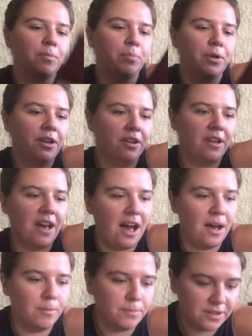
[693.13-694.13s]
pretty good
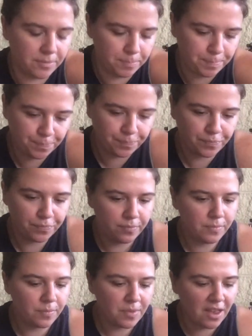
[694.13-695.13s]
comps.
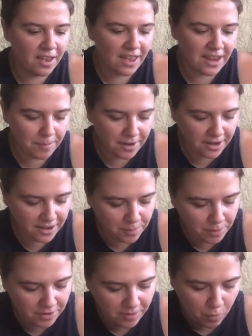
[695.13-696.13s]
Again, I'm going to need to
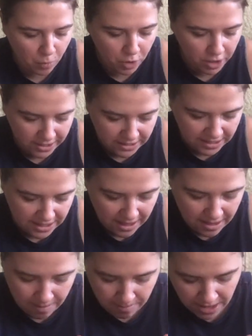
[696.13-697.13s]
put some work into
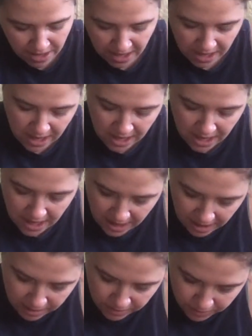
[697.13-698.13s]
them. And
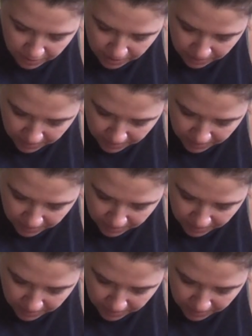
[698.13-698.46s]
I also don't